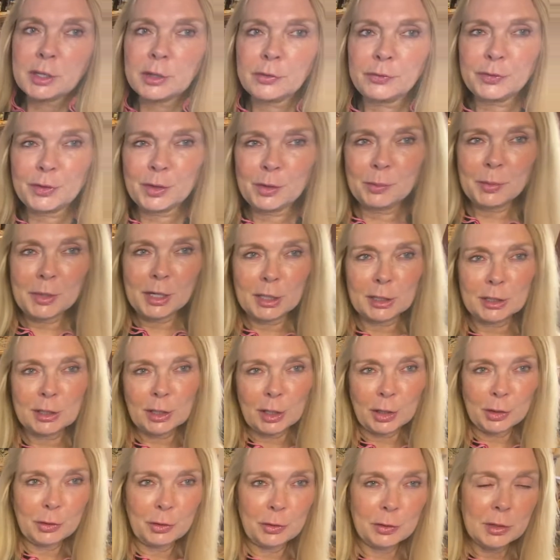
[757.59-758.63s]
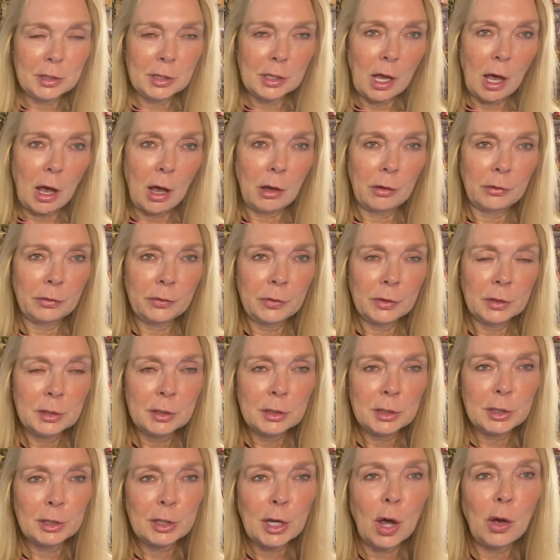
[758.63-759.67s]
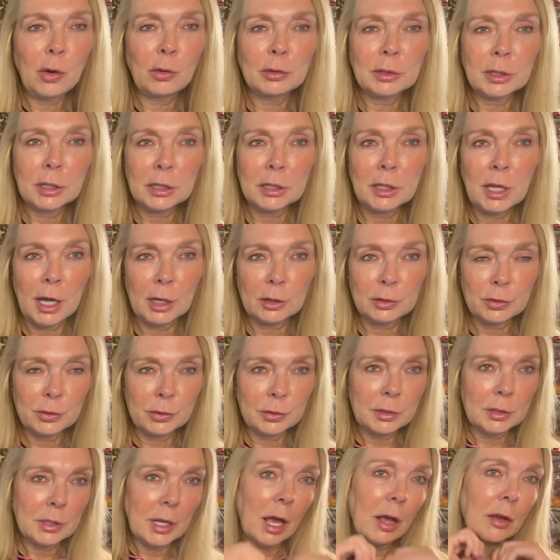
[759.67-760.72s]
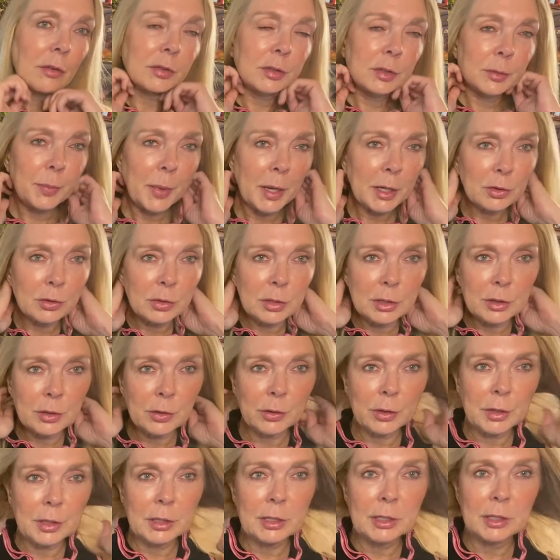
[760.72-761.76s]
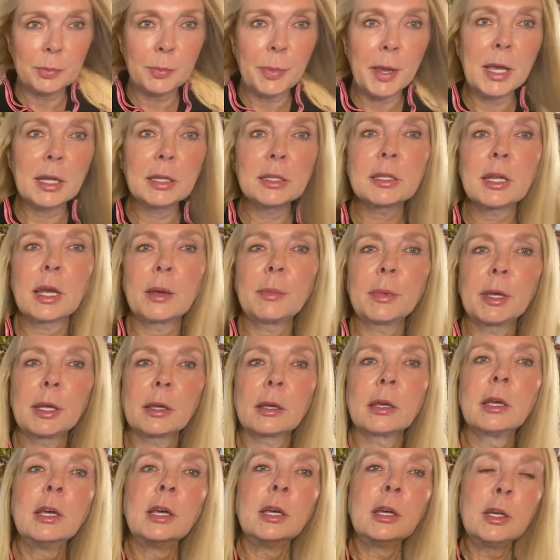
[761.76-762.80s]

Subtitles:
a few minutes on yourself. Don't neglect yourself, especially during this pandemic.